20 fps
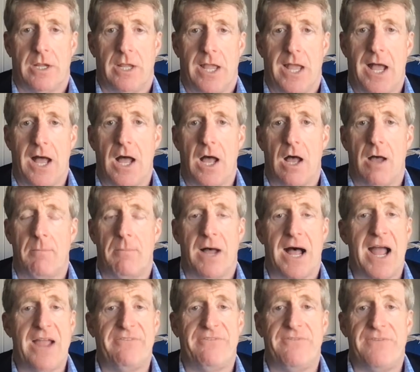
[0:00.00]

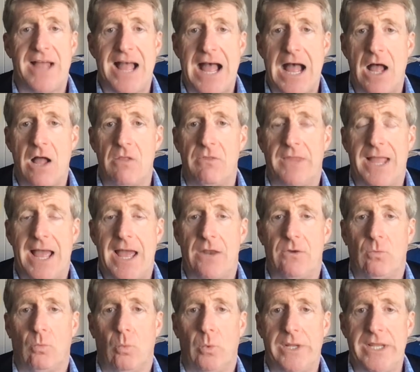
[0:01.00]
I found
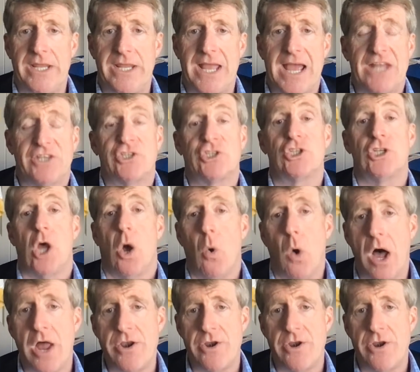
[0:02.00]
that we had so